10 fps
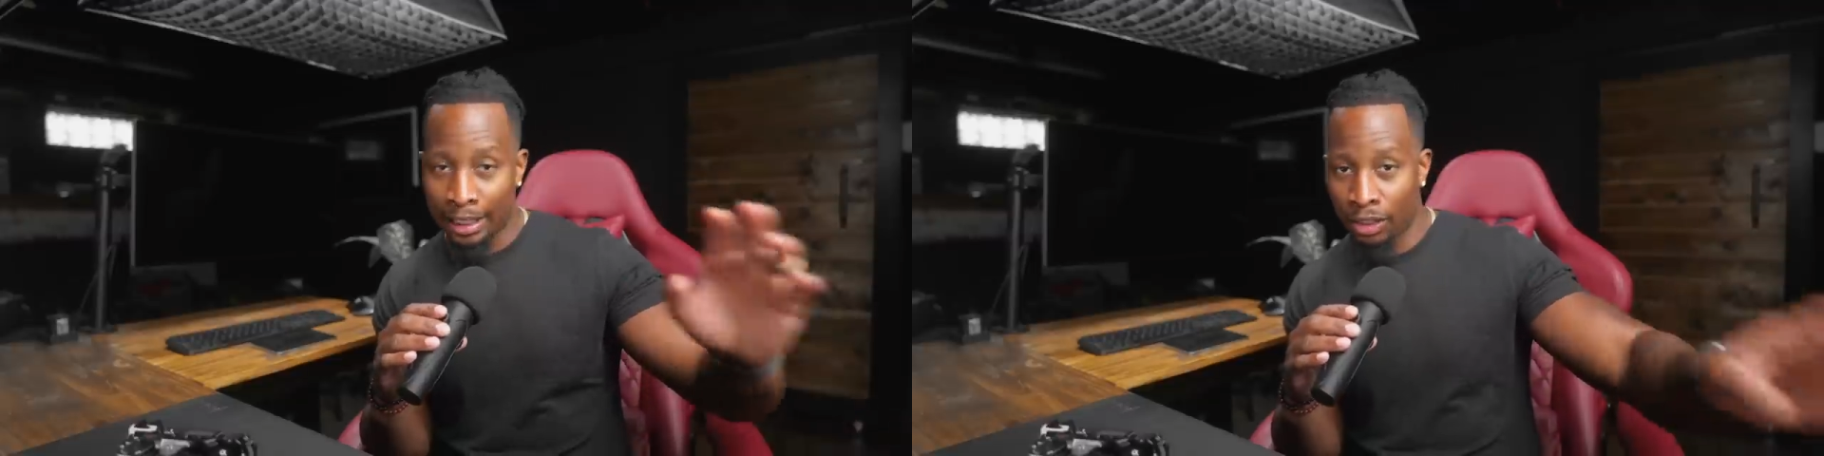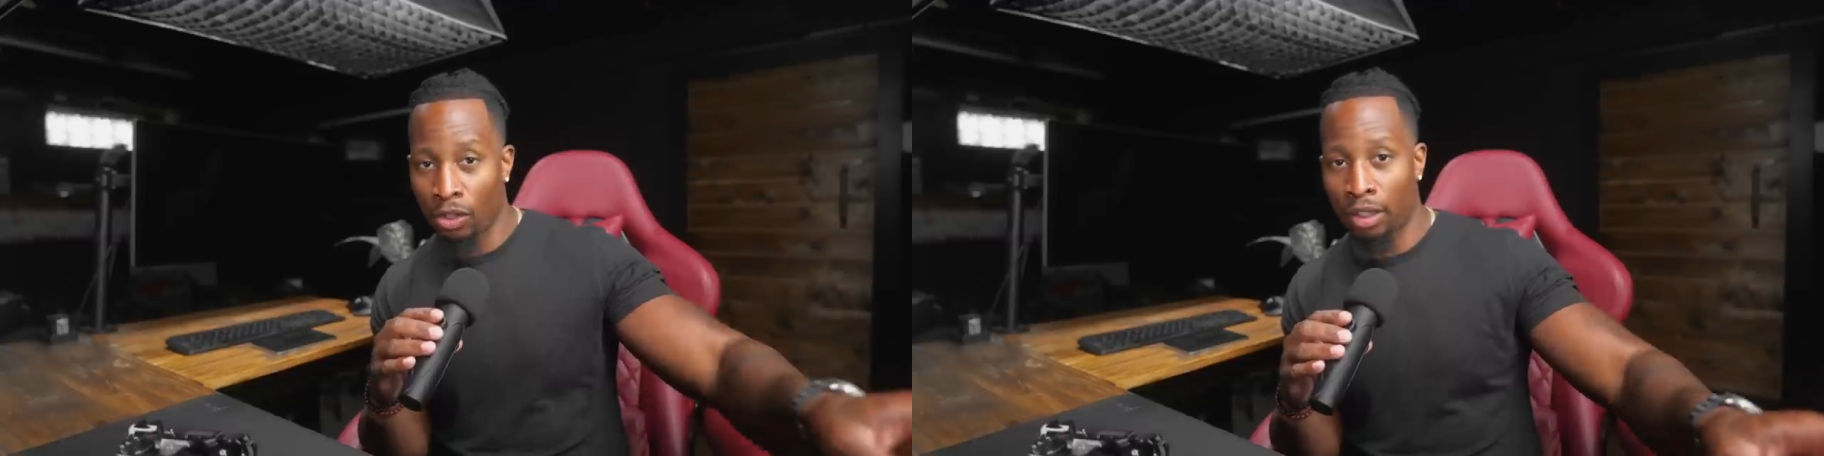
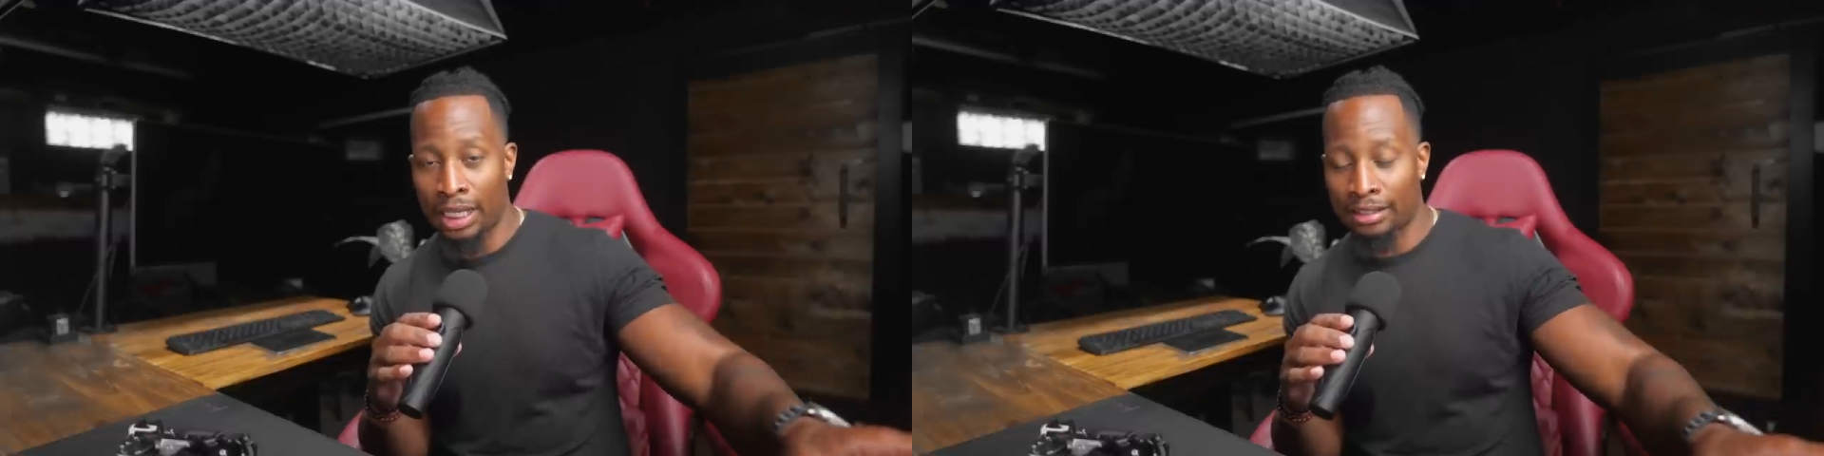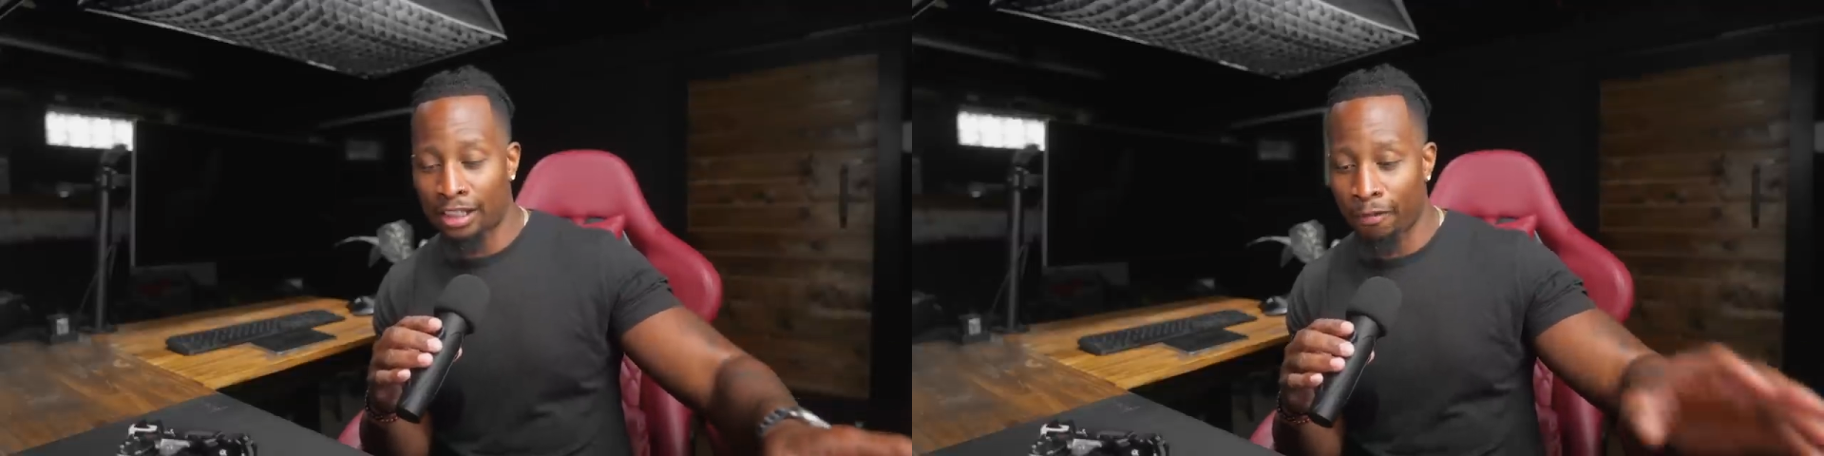I get all
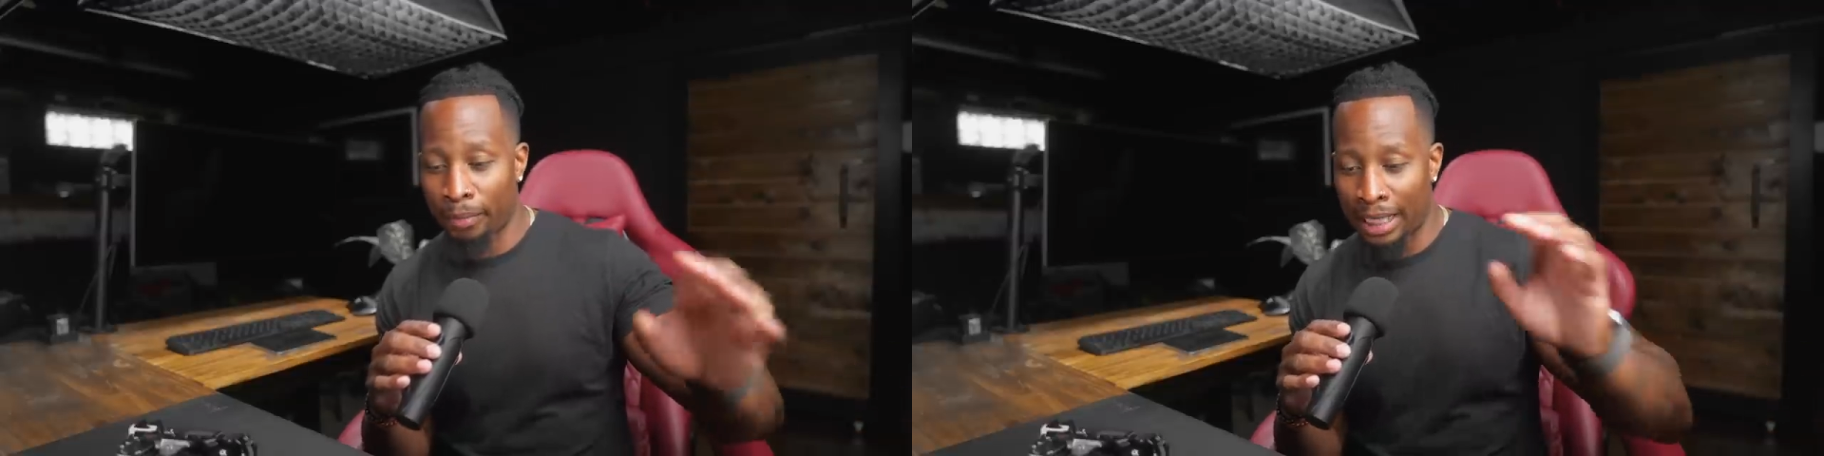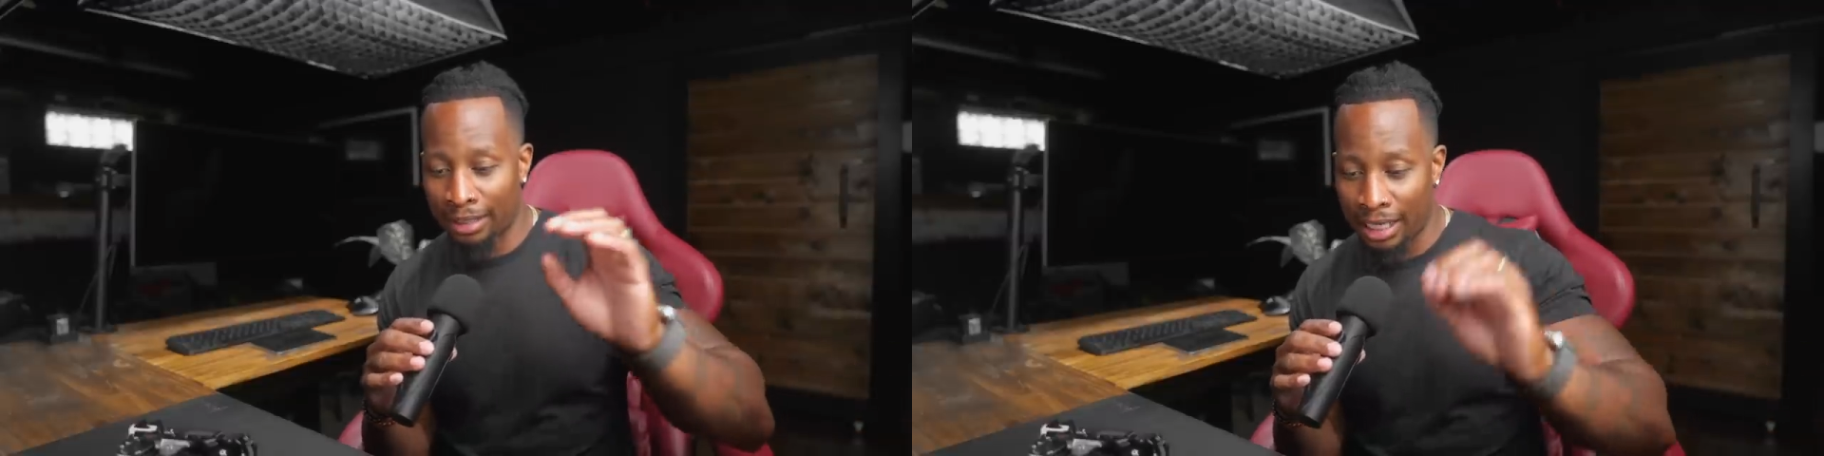that stuff,
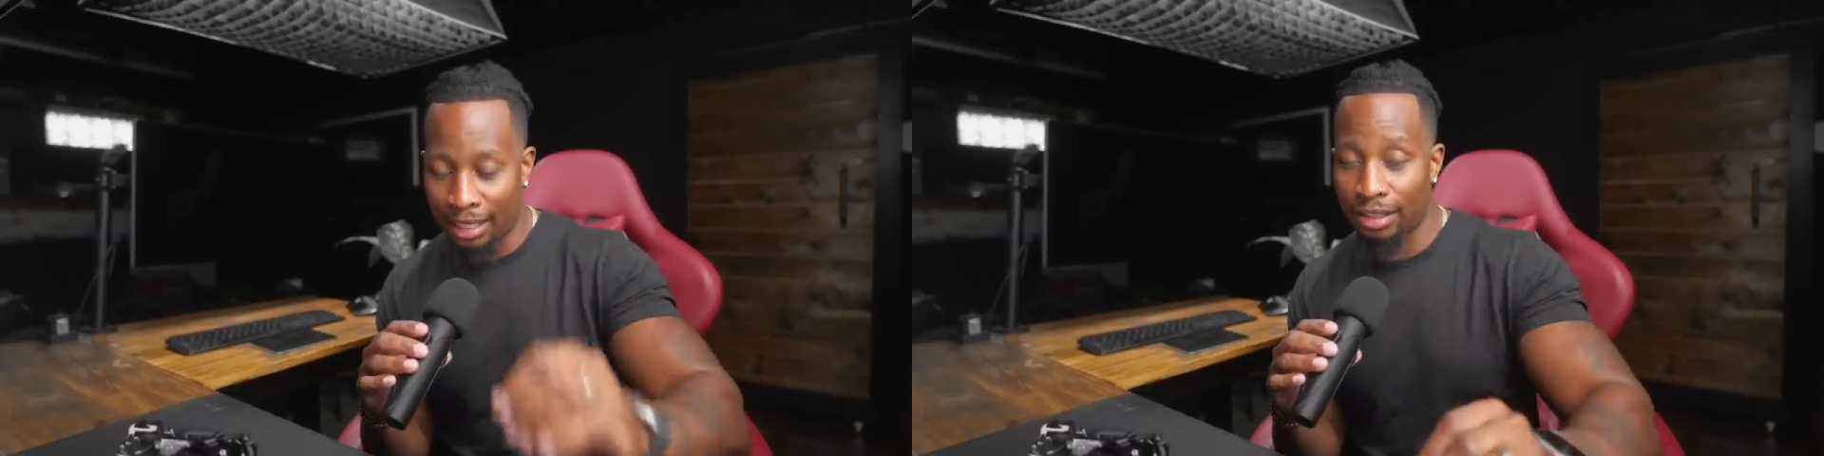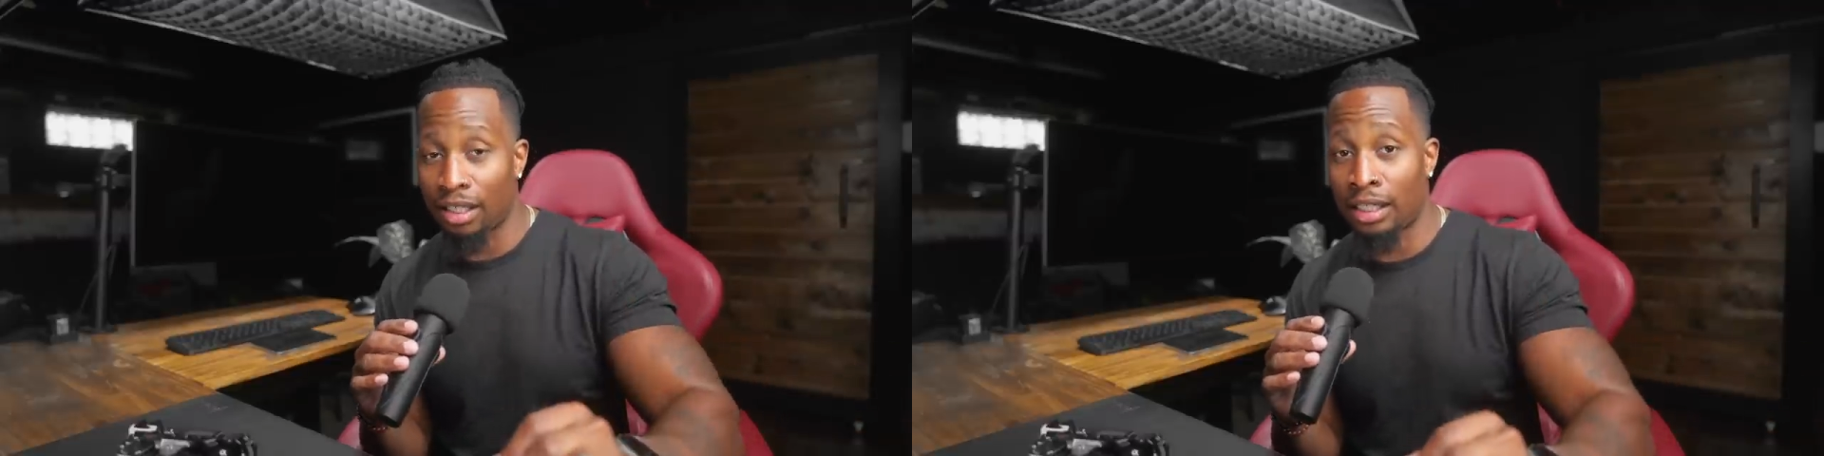but at the
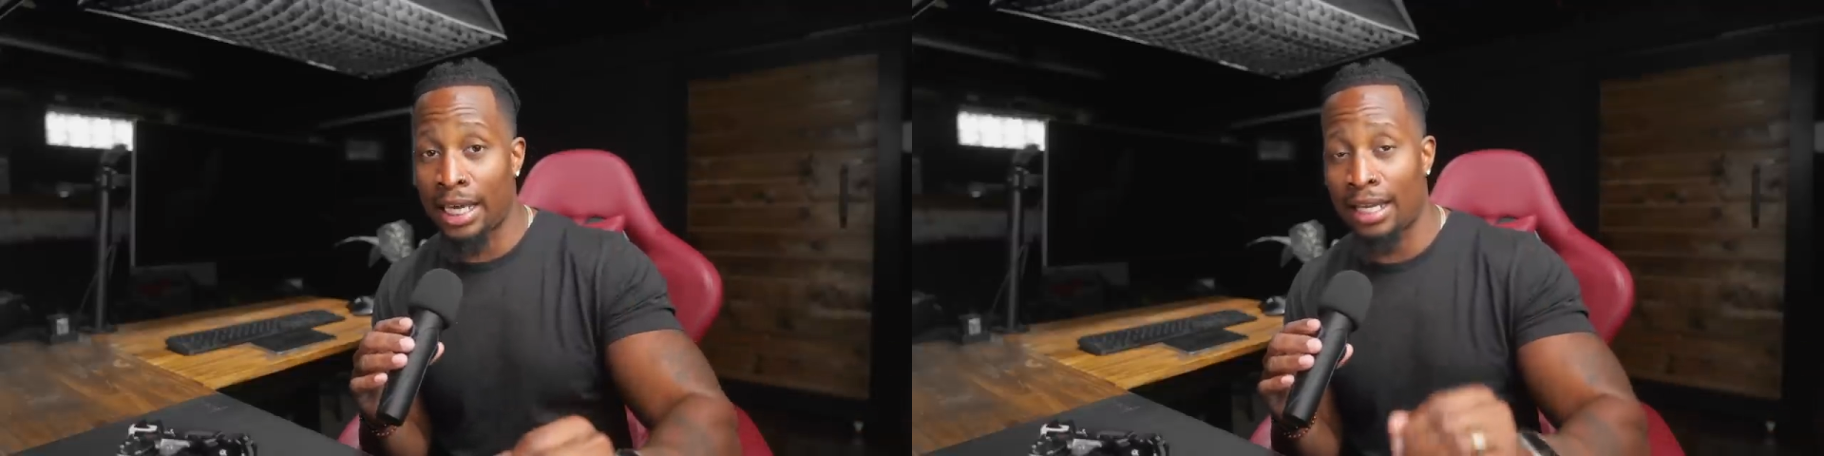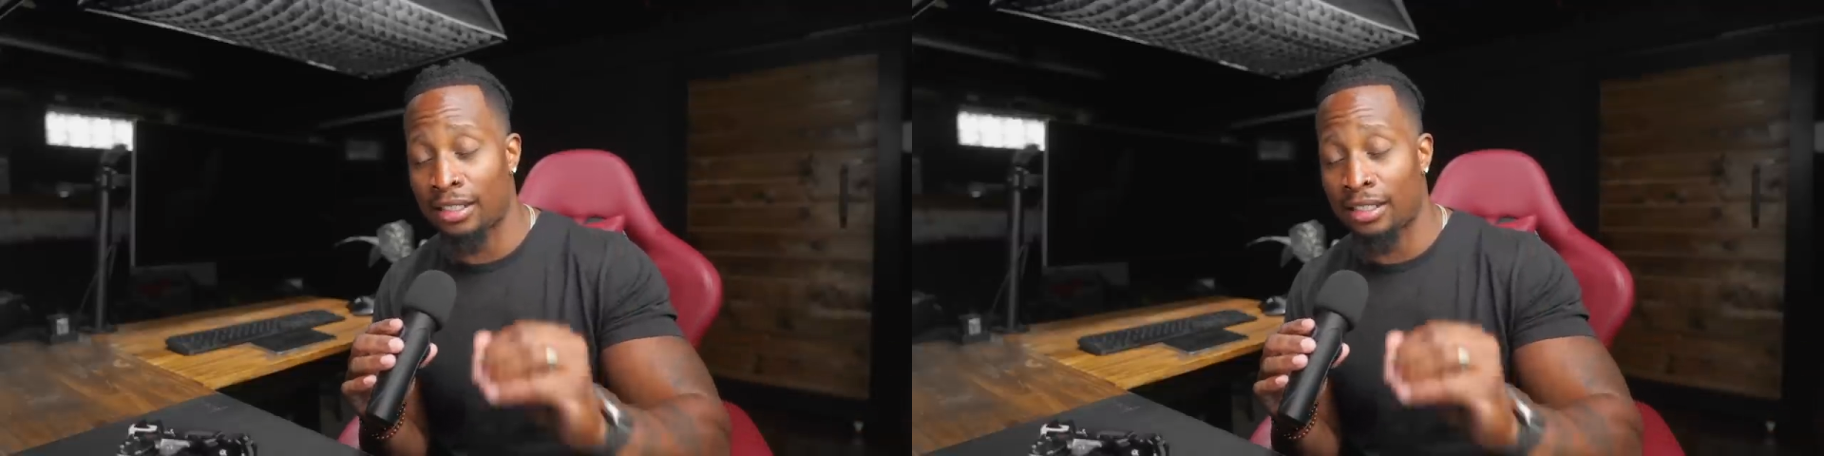end of the day,